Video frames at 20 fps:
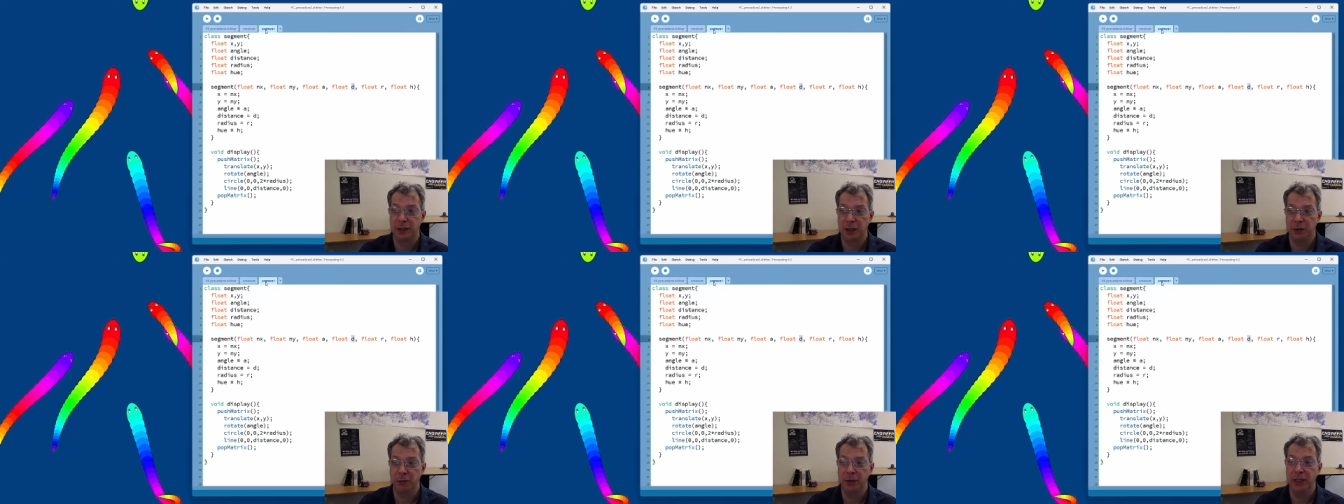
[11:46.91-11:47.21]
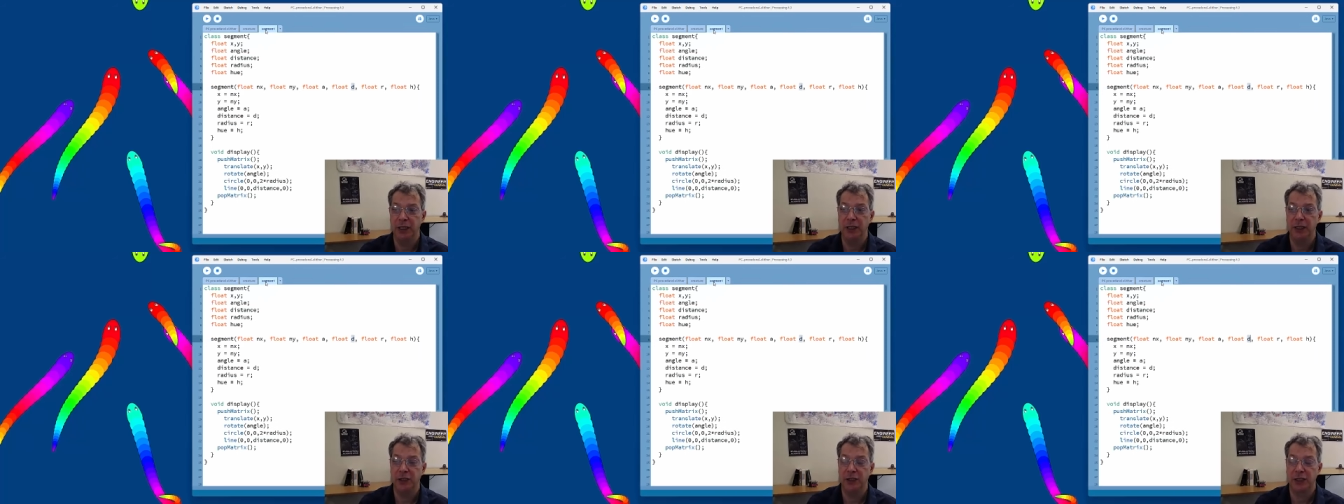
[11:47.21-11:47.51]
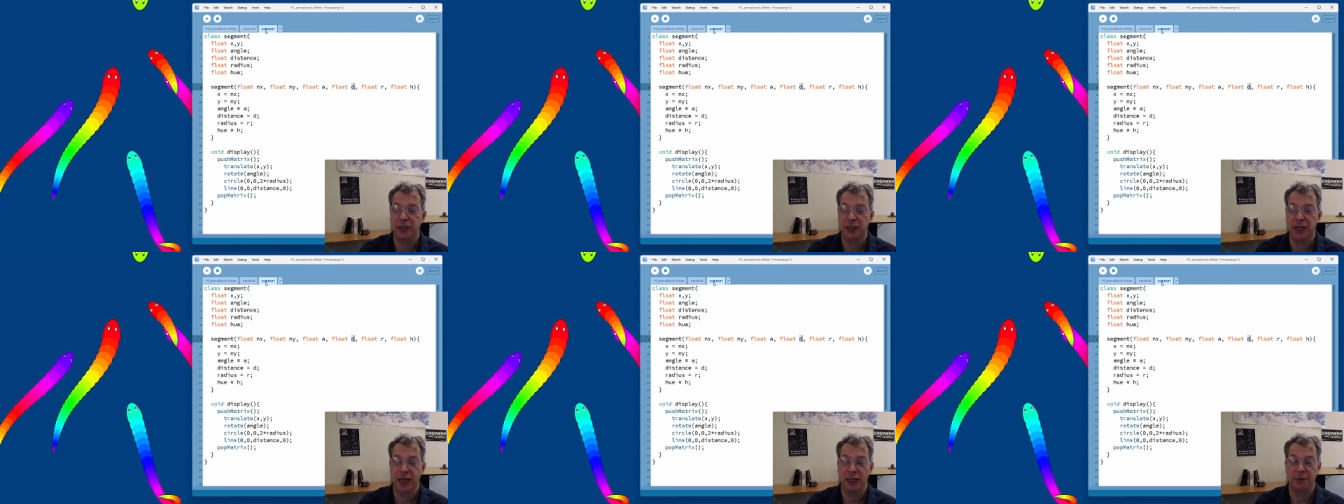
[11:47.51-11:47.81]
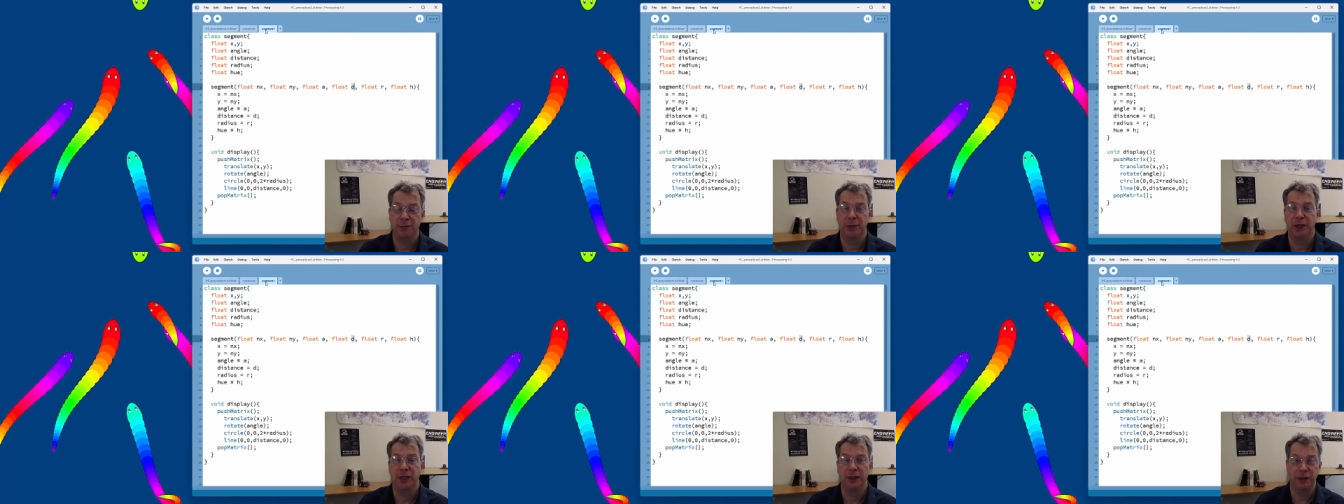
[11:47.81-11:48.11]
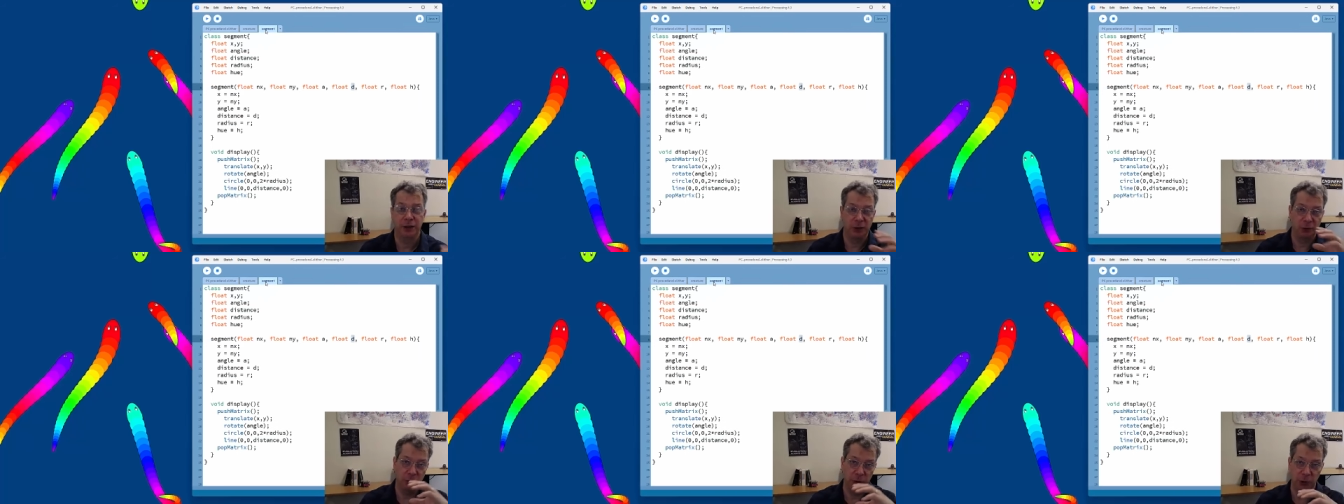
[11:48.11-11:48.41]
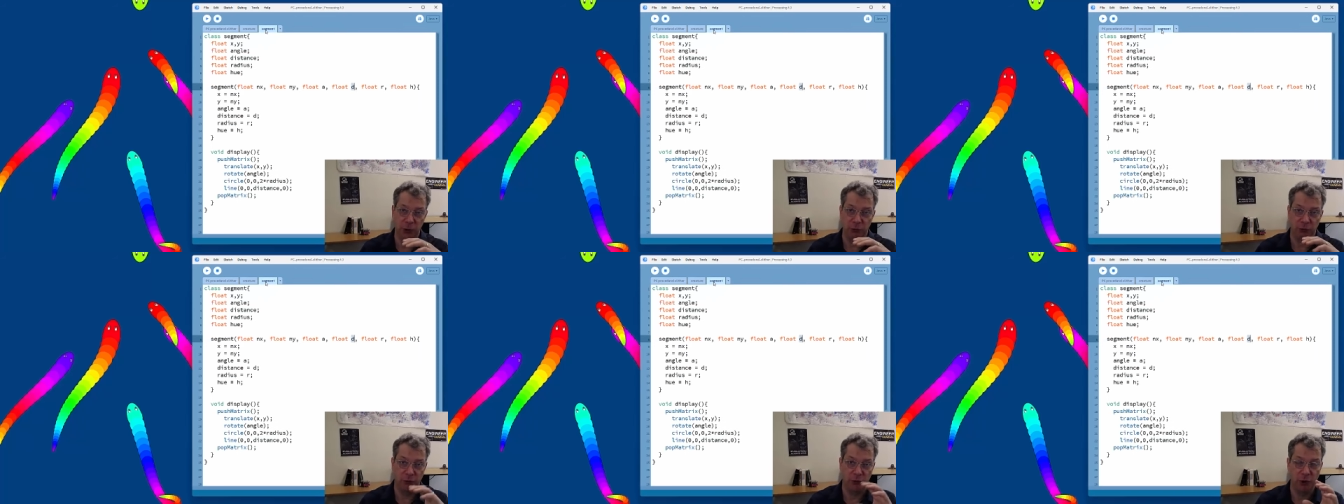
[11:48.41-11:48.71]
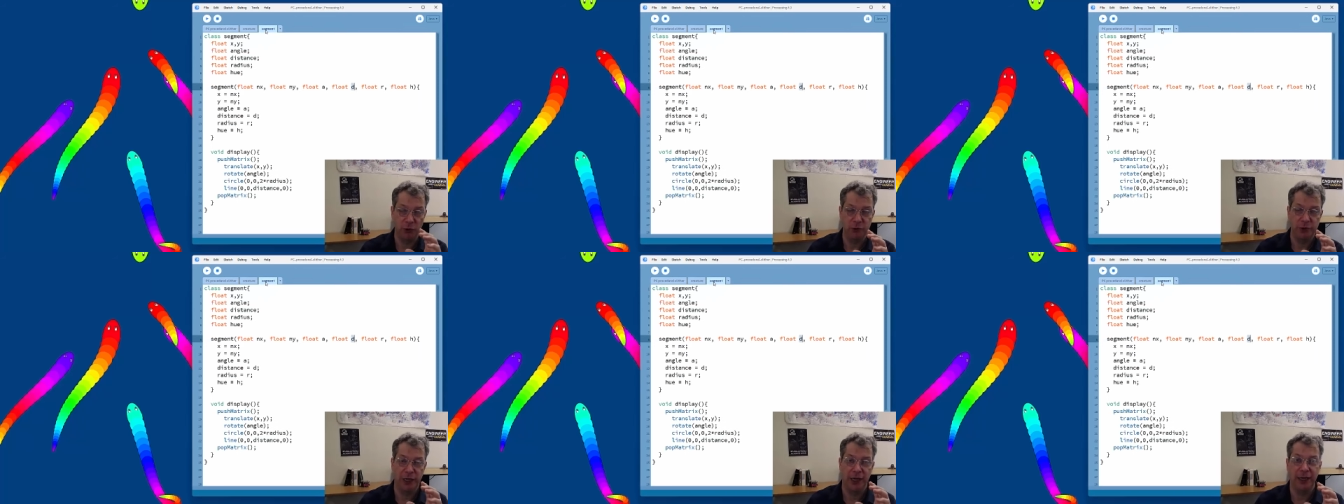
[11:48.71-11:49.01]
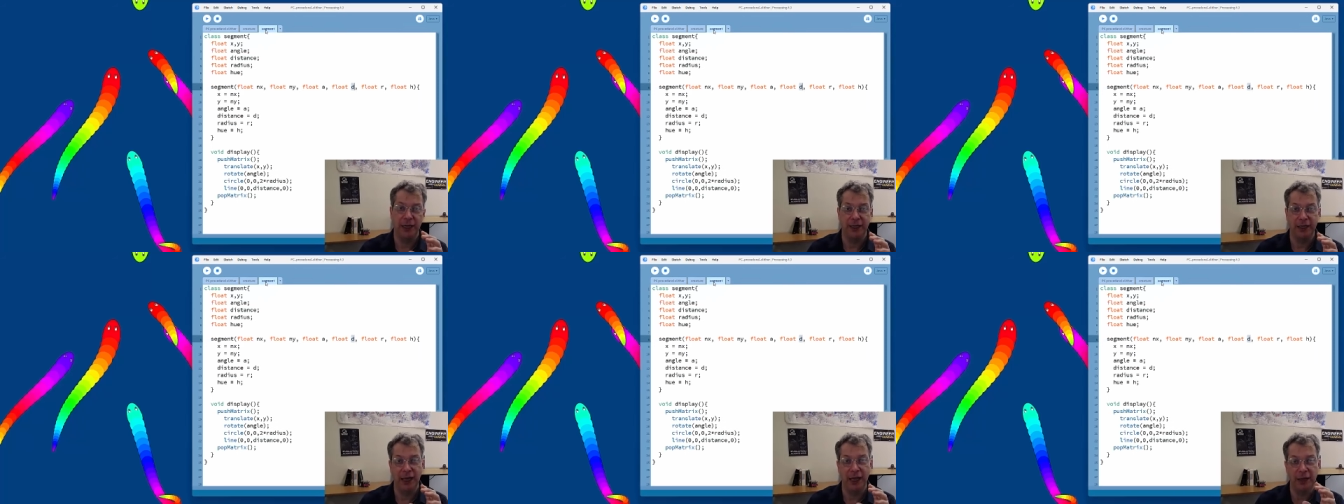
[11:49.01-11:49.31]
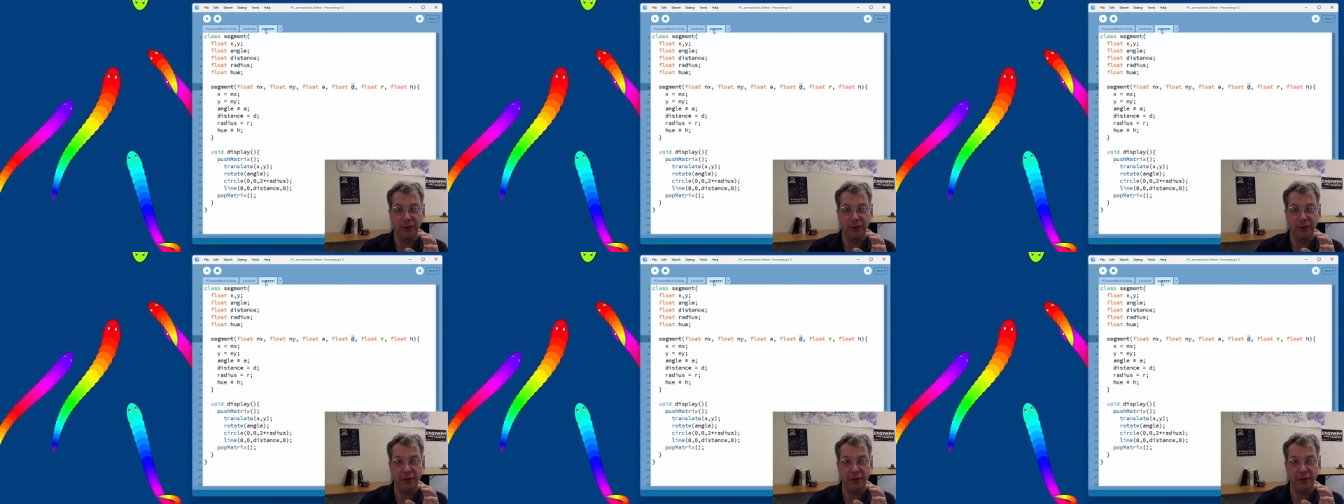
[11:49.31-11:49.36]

So each segment will rotate